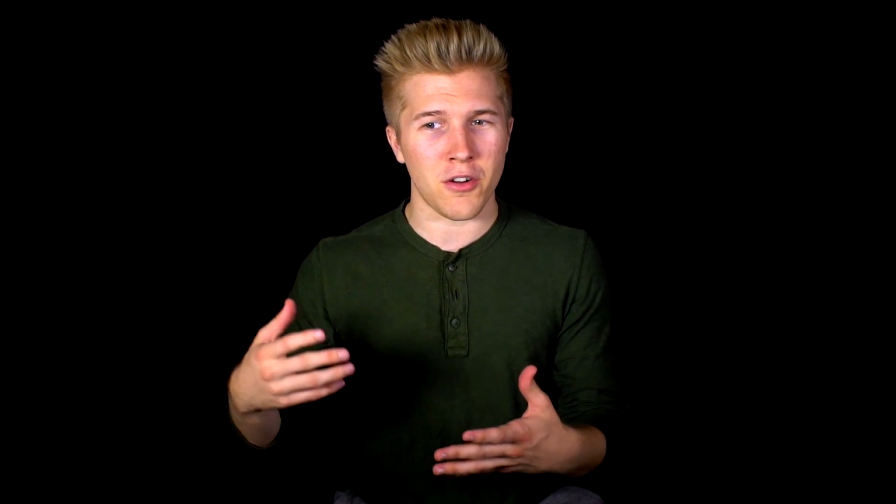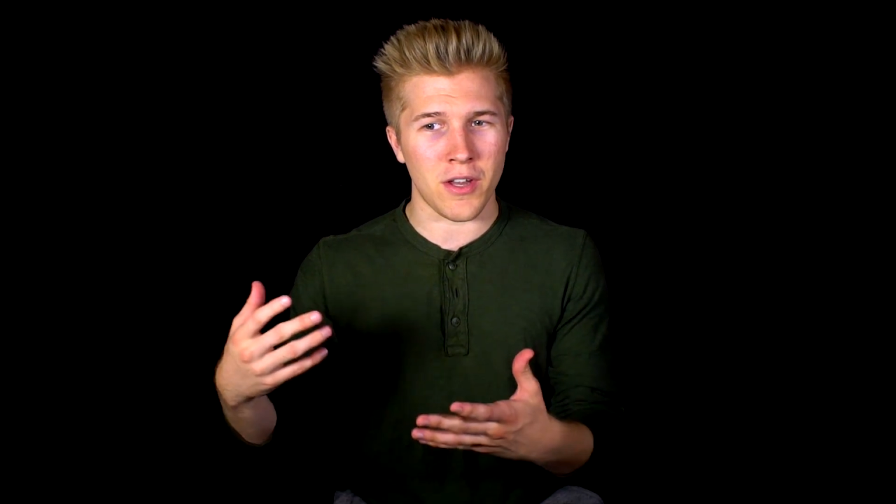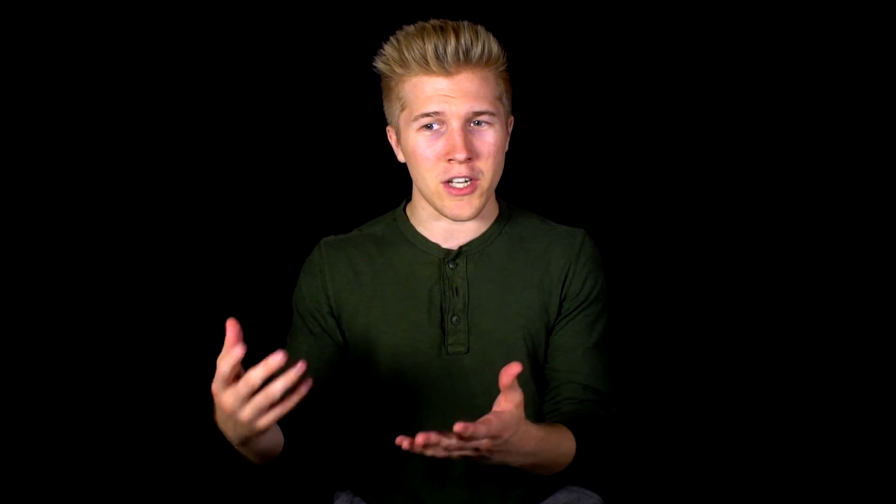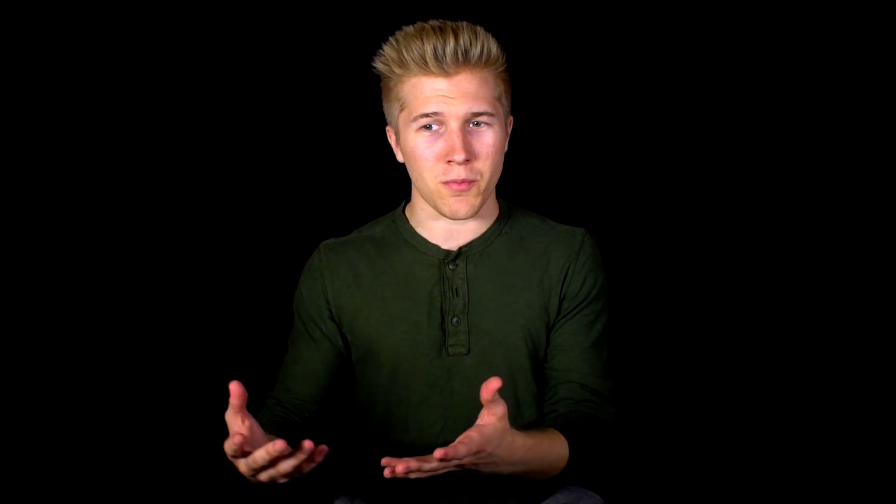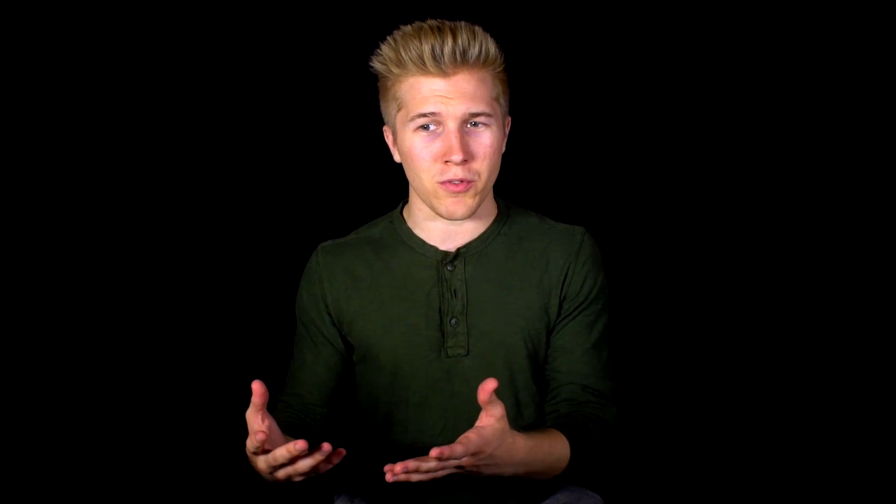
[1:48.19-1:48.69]
you know,
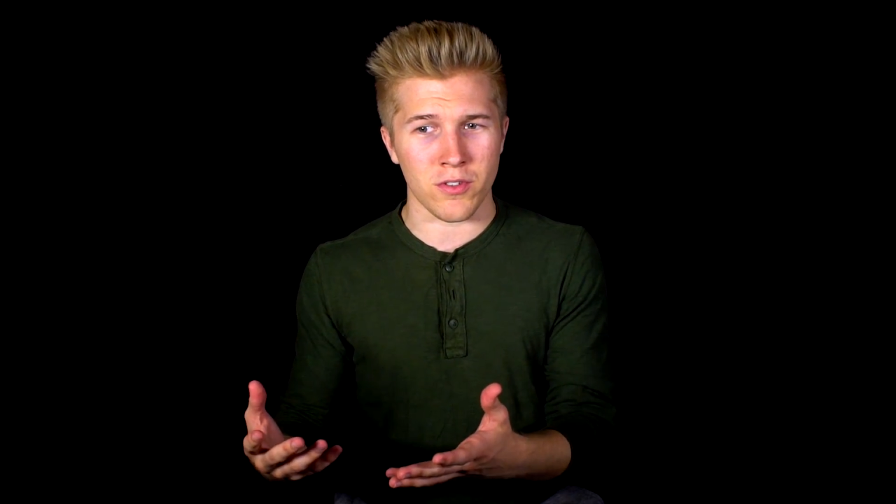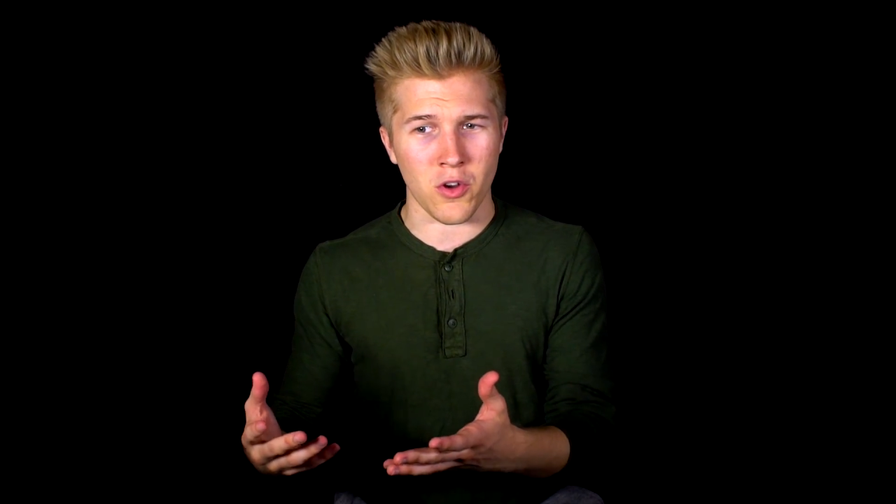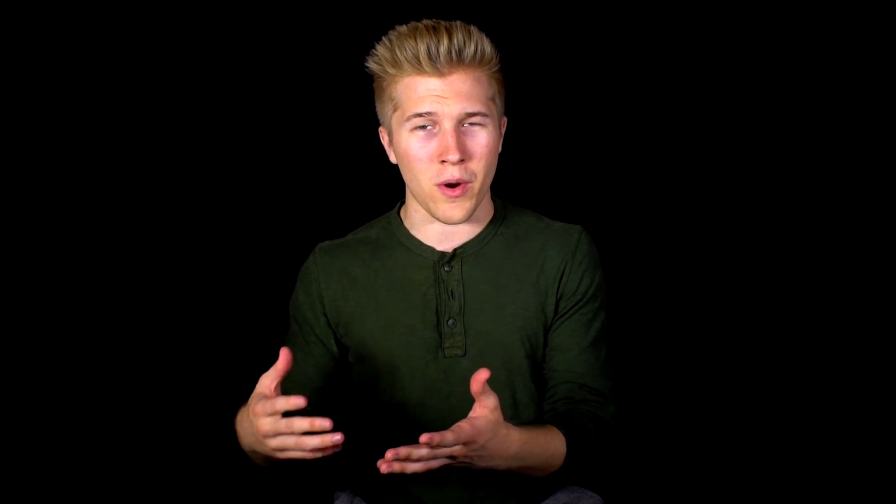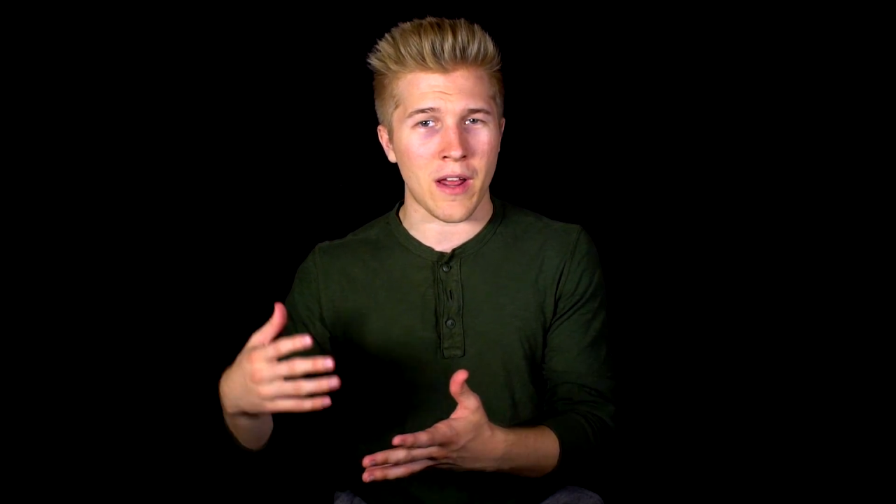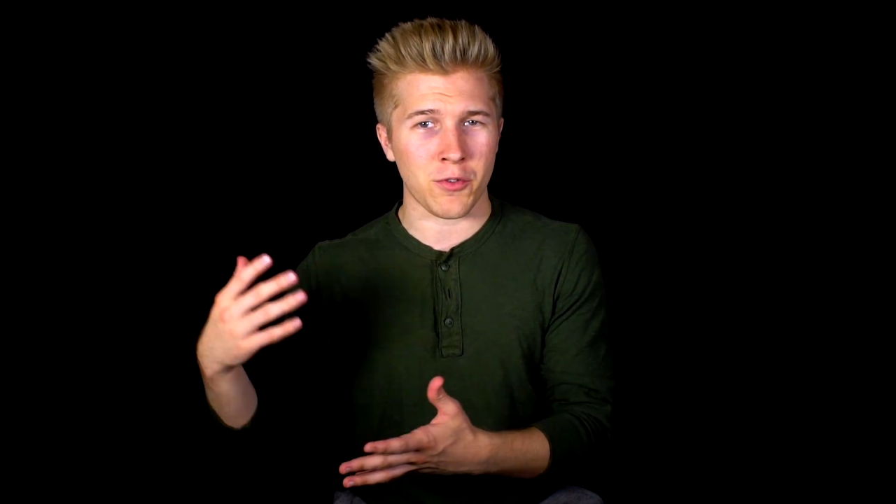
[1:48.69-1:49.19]
Egypt was
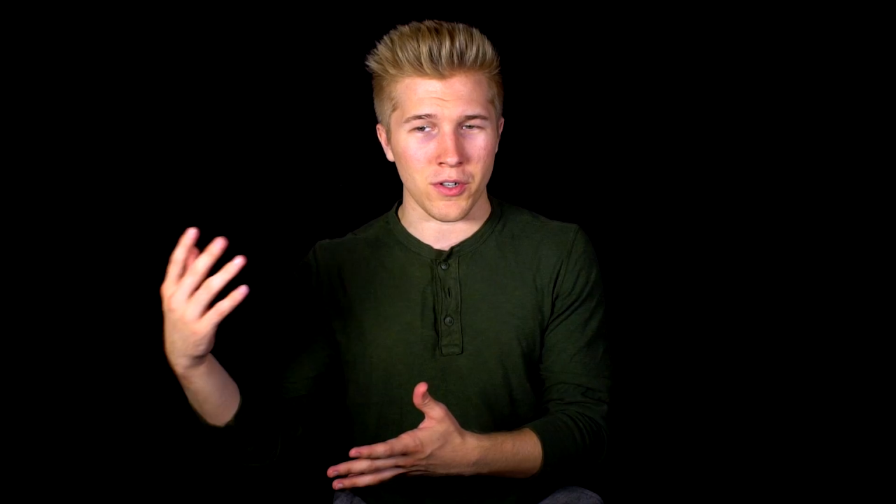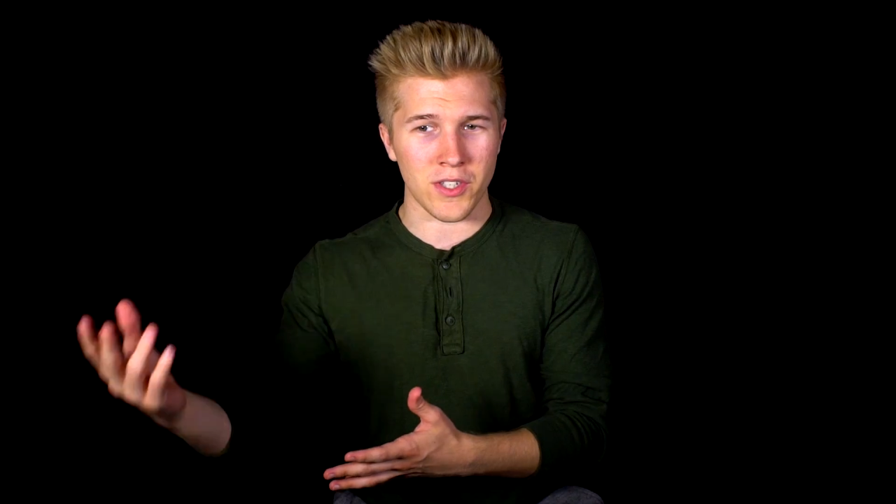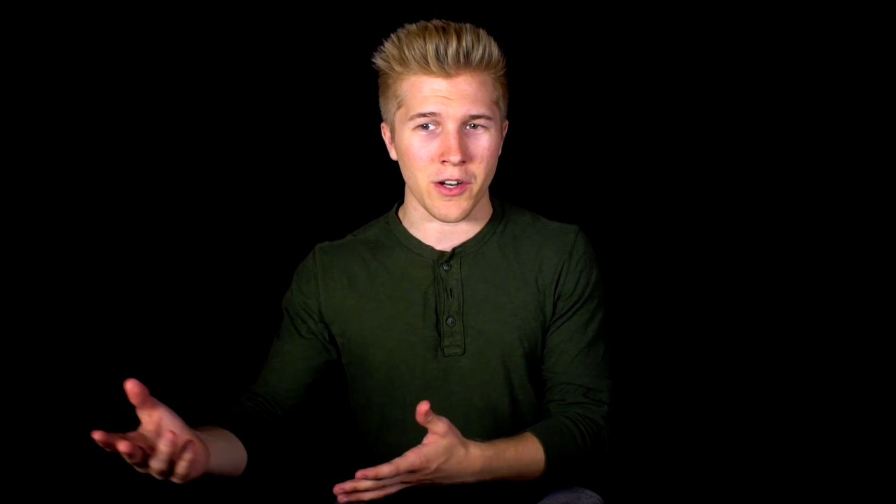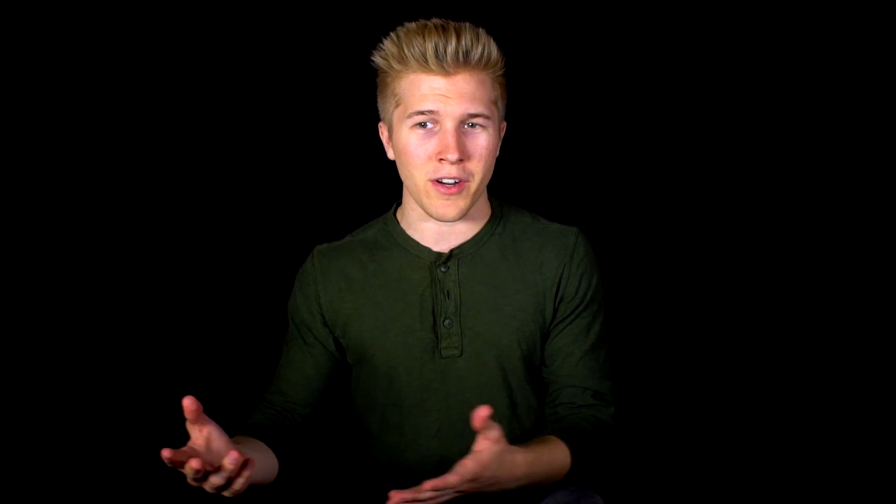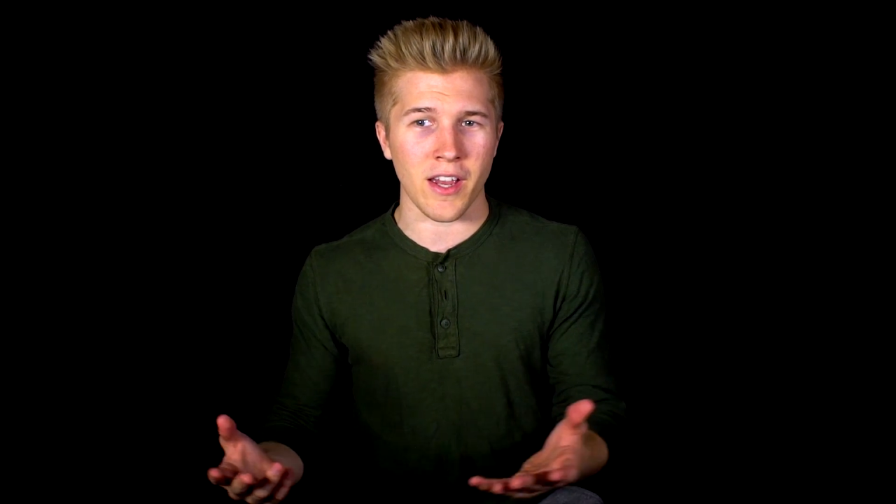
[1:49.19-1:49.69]
going after
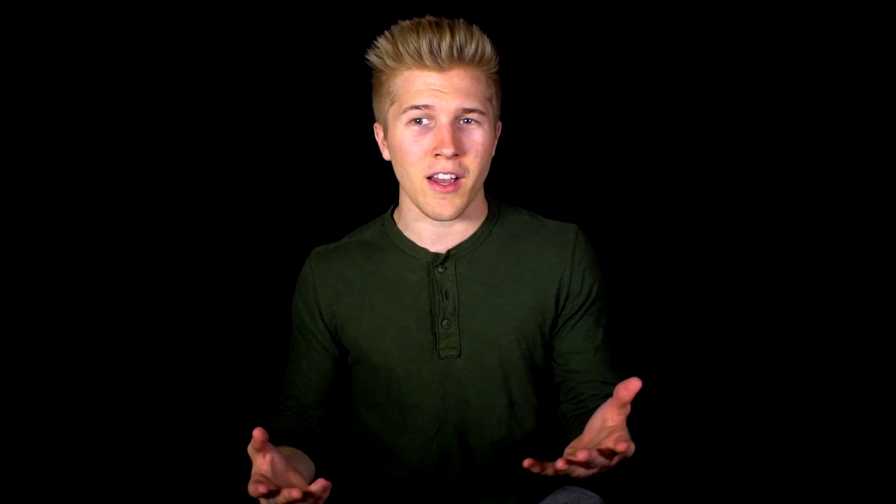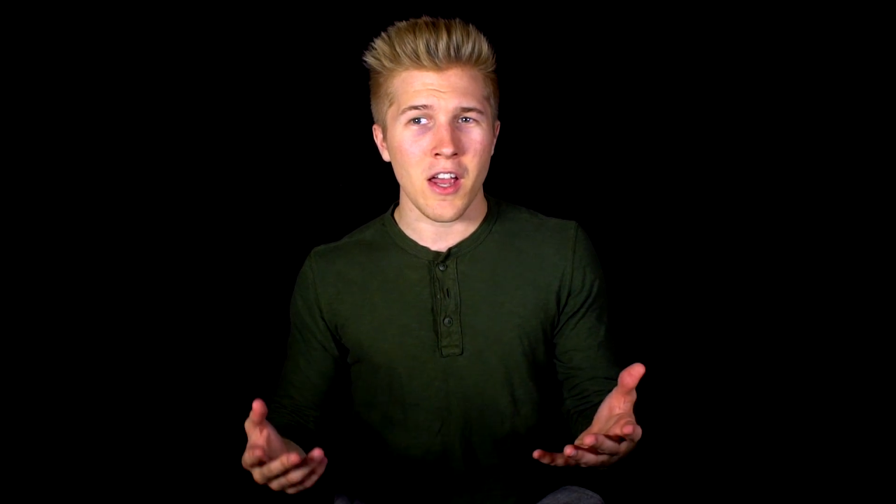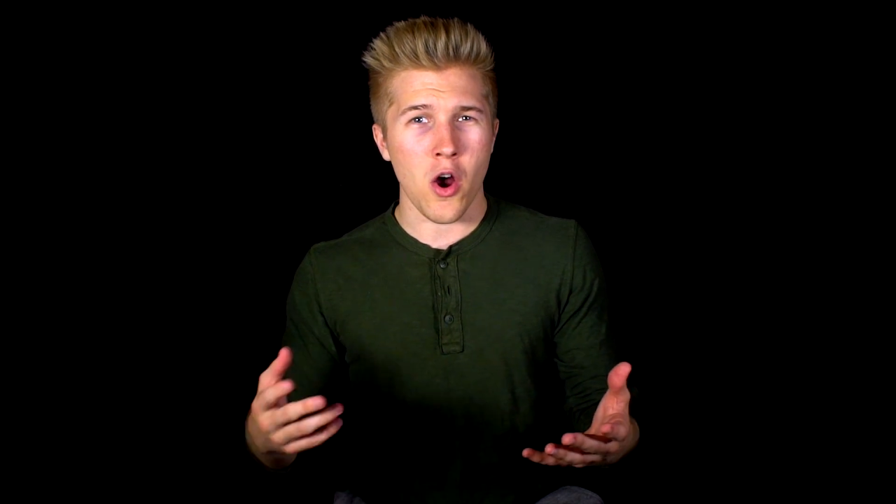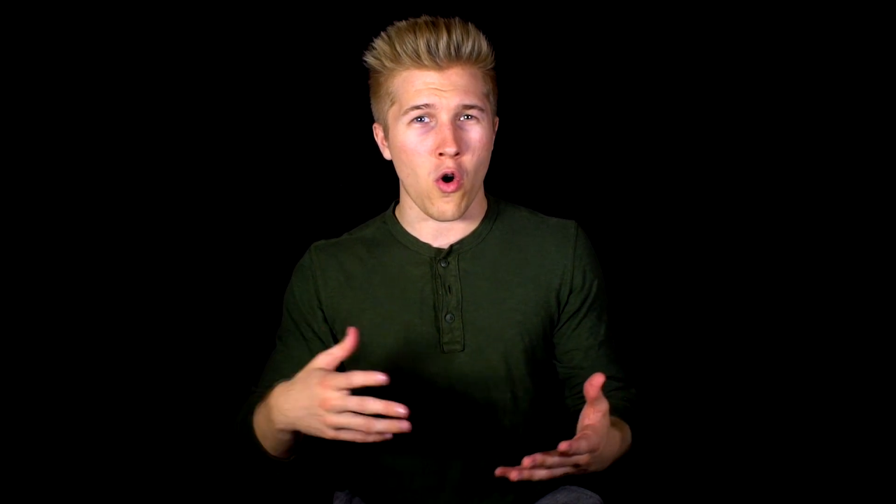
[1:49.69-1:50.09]
Assyria,